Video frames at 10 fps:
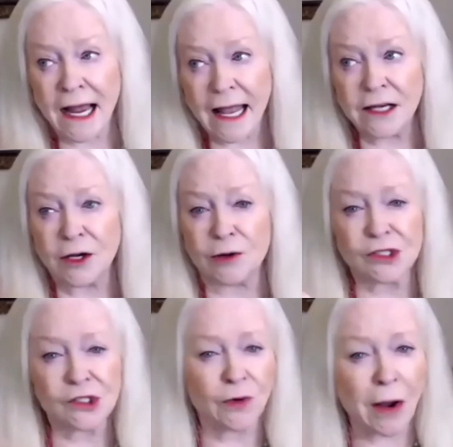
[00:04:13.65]
had to go
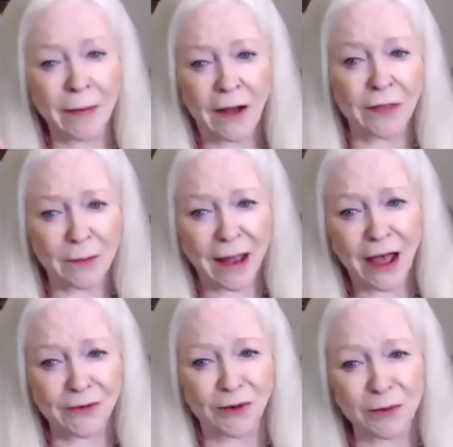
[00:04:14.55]
scrub out the
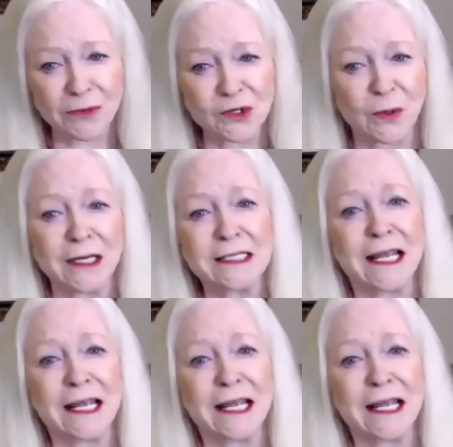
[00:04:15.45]
bathroom between